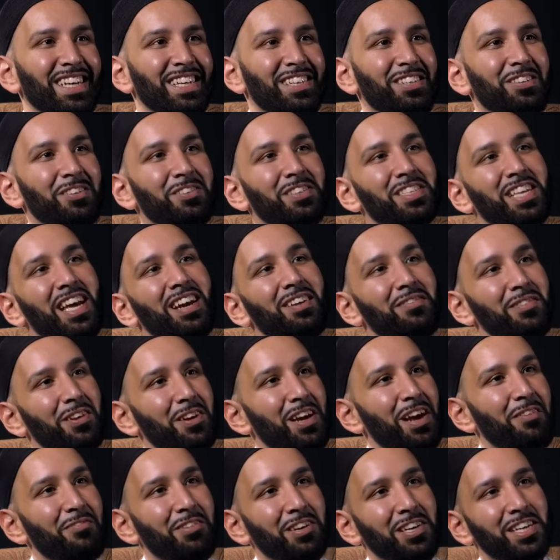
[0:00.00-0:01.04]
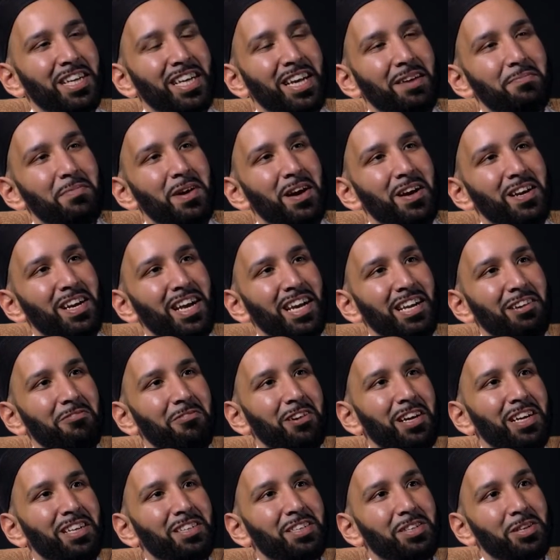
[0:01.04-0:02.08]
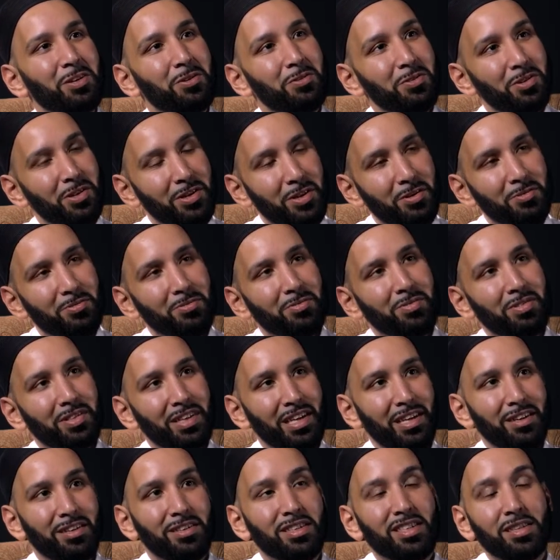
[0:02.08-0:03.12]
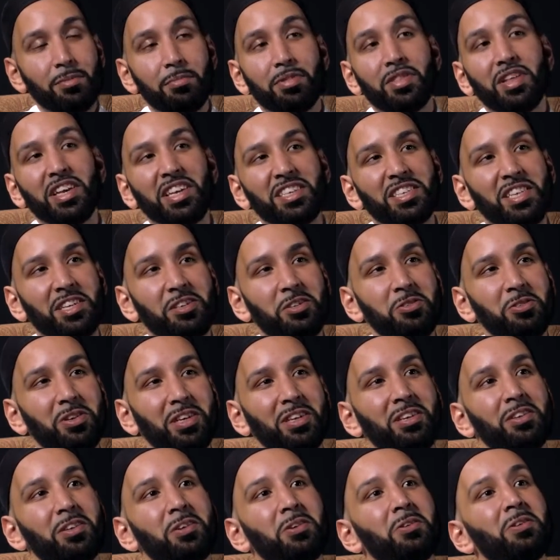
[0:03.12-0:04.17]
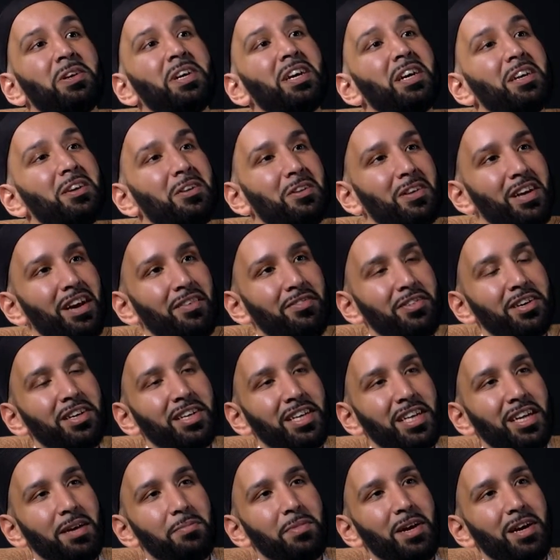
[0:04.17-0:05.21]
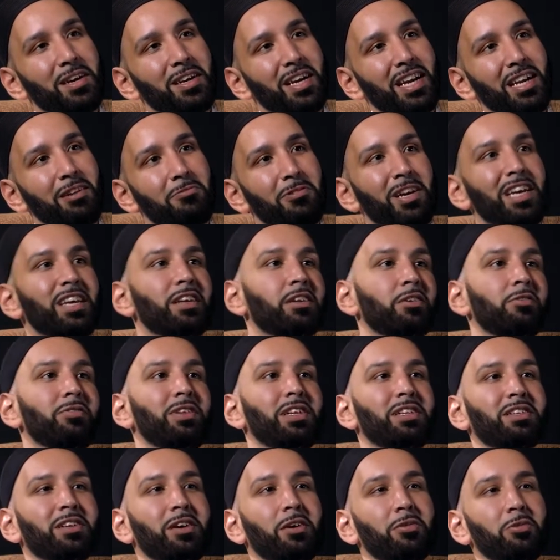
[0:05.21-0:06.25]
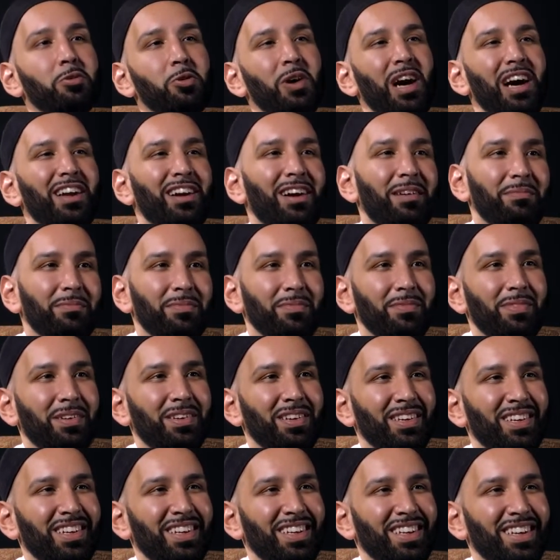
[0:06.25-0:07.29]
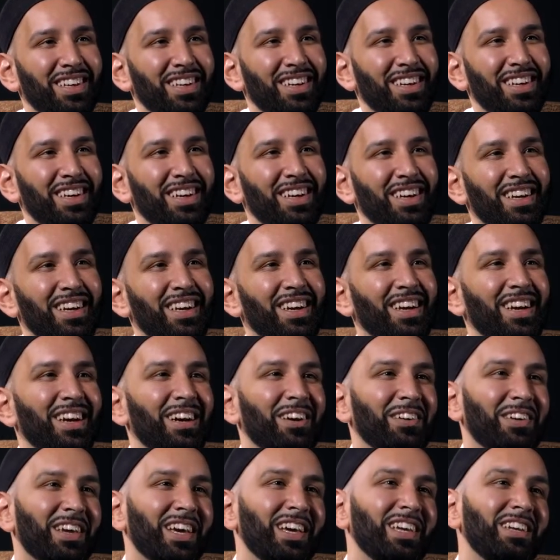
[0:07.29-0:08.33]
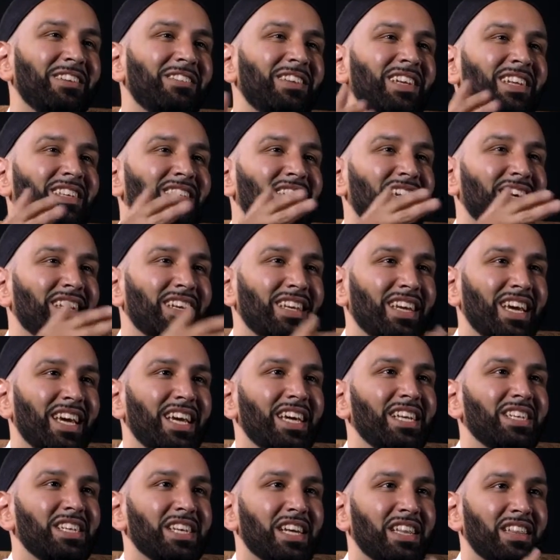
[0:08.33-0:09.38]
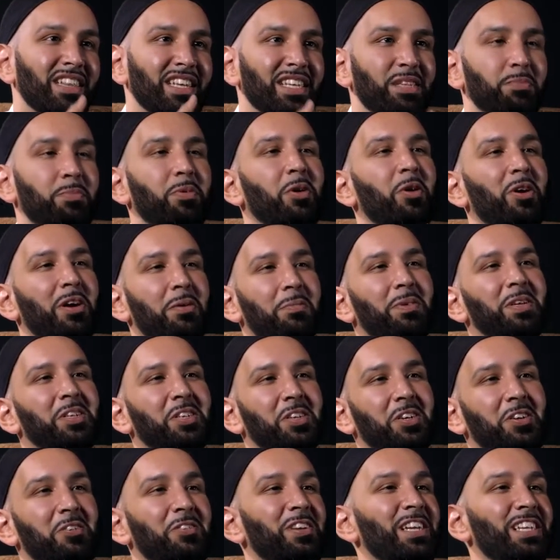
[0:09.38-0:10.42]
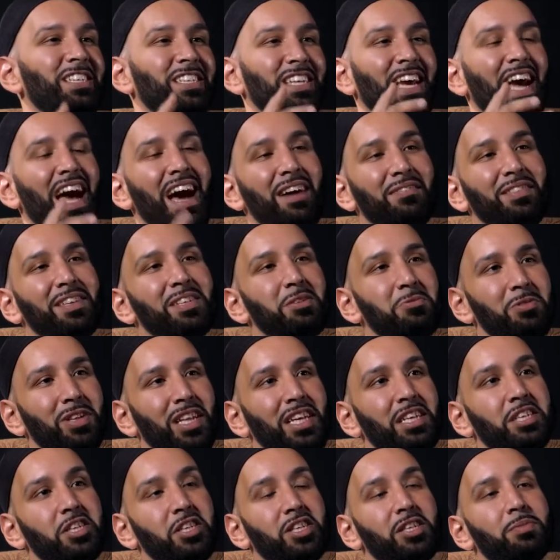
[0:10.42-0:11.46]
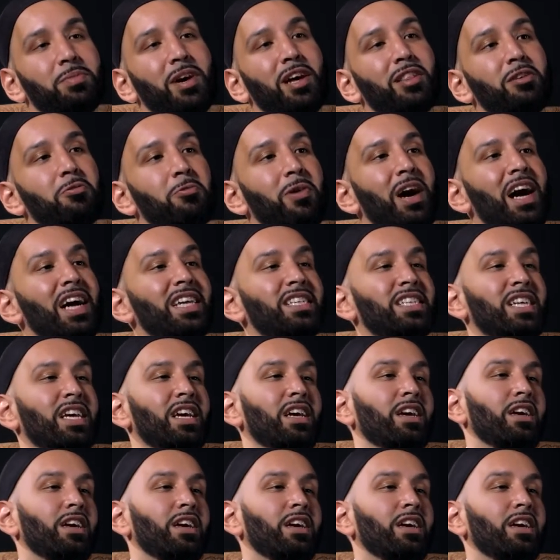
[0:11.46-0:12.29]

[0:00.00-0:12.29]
So instead of you're never going to get married anyway, so, here are some things that you can do. You're never going to get married anyway. You need to go do haram. Okay, you need to engage in this prohibition. You need to have this relationship. Otherwise,